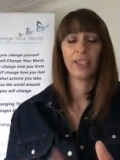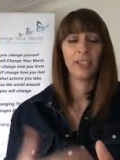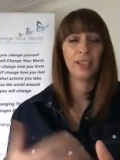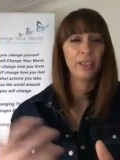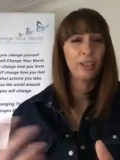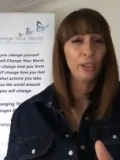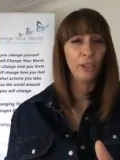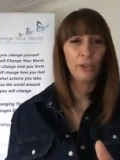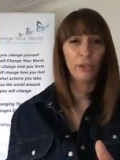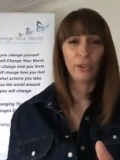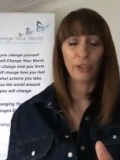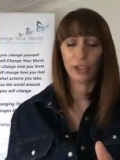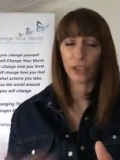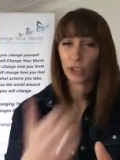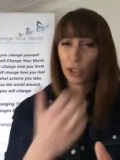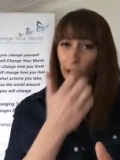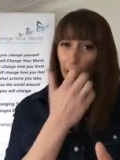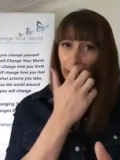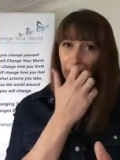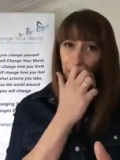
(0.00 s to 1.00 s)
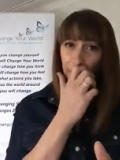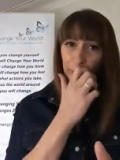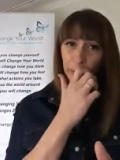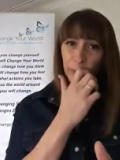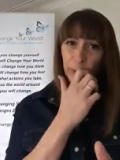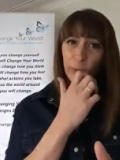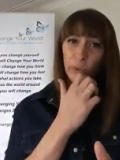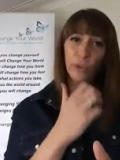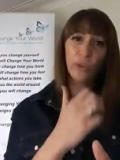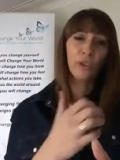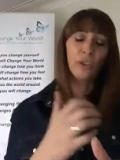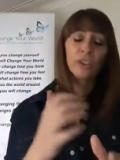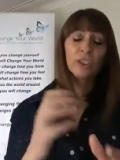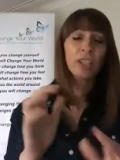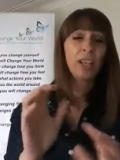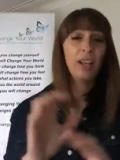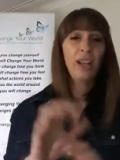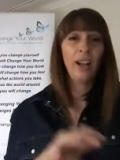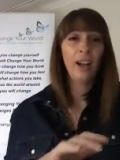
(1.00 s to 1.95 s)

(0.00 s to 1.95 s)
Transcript: That you know, they're sharing their own thoughts.